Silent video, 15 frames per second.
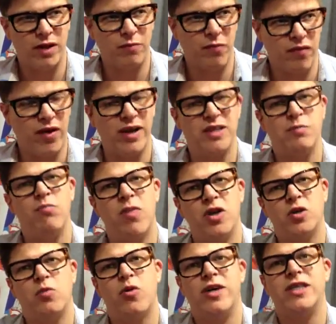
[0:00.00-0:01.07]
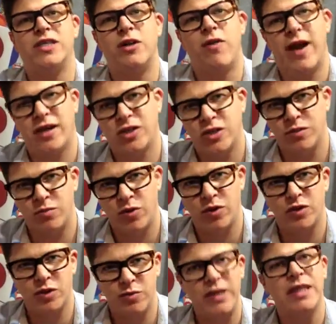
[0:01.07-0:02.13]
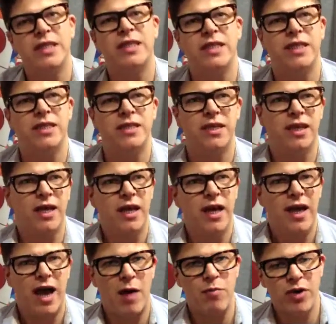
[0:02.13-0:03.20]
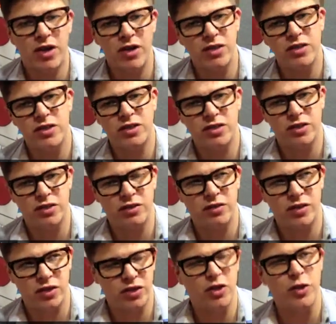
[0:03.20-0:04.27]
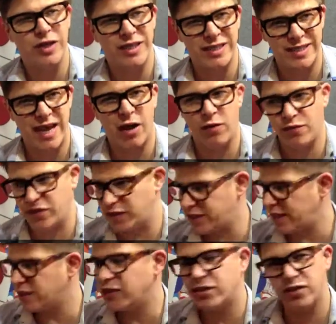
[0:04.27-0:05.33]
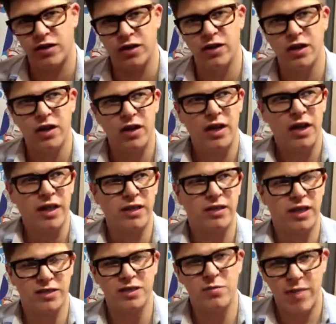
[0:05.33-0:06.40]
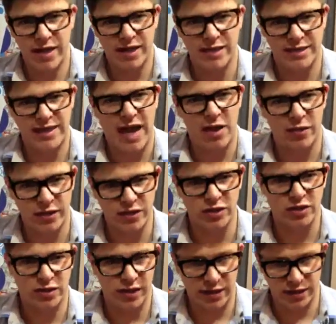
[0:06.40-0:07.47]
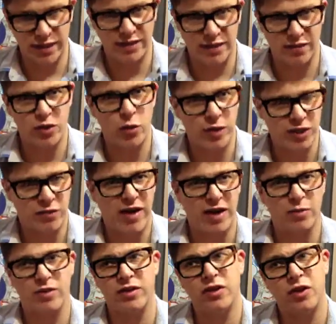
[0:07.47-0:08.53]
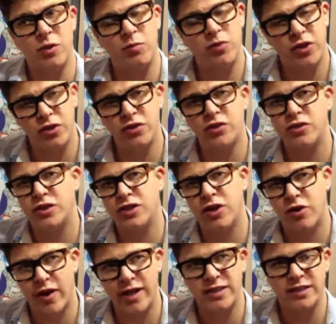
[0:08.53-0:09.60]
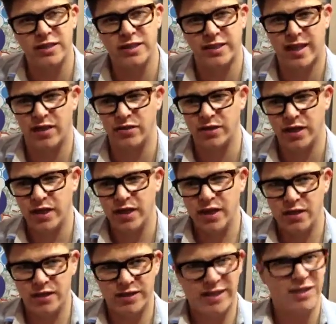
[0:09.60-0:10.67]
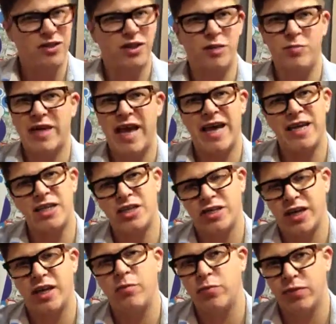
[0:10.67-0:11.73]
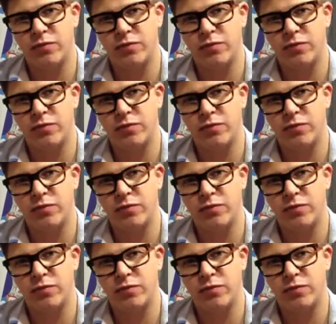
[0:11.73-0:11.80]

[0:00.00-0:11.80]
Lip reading: provides much more interaction possibilities. And because the Skoog itself, the sensor, doesn't make a sound, it's something you interact with, and the computer is creating the sound. The sensor can be any shape